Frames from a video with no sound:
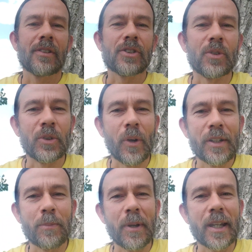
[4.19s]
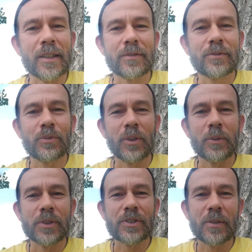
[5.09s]
So the great debate:
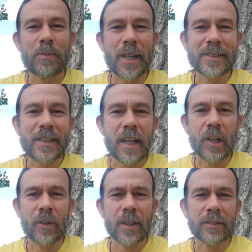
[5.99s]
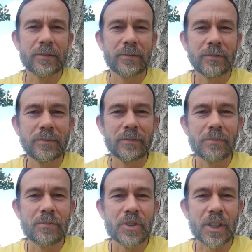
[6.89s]
What was the best era?
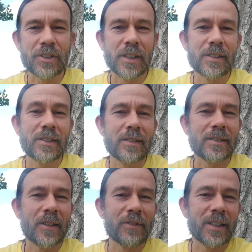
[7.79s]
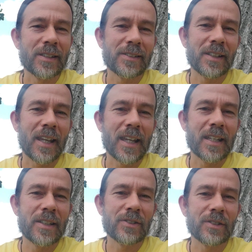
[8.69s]
60s, 70s,
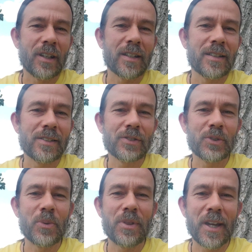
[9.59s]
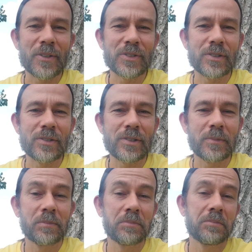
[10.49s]
80s, 90s,
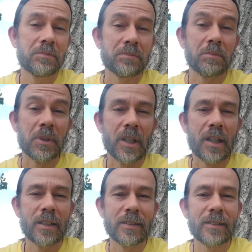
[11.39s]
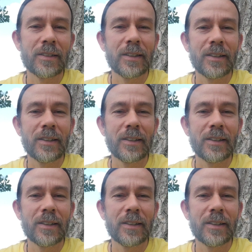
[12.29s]
2000s, beyond.